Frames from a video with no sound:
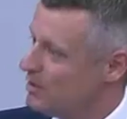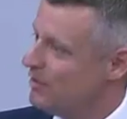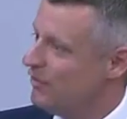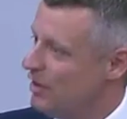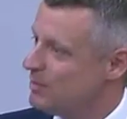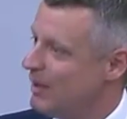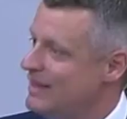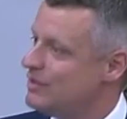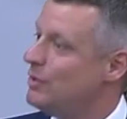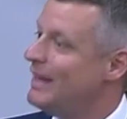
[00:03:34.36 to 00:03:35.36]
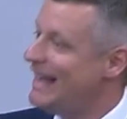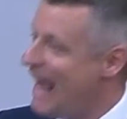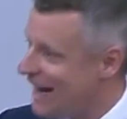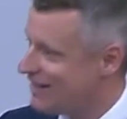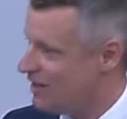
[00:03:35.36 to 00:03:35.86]
was the first place to
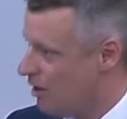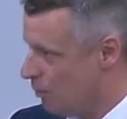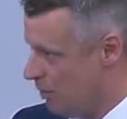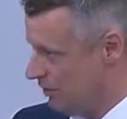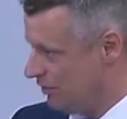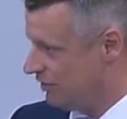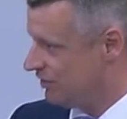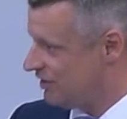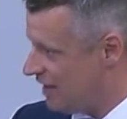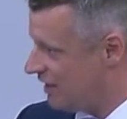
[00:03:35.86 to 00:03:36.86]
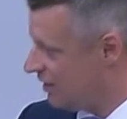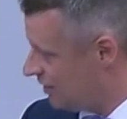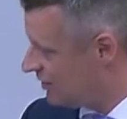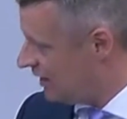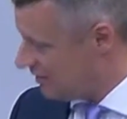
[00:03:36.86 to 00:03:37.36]
elect a woman to take her
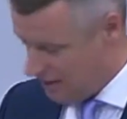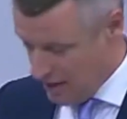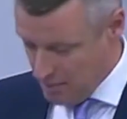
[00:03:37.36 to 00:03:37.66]
seat,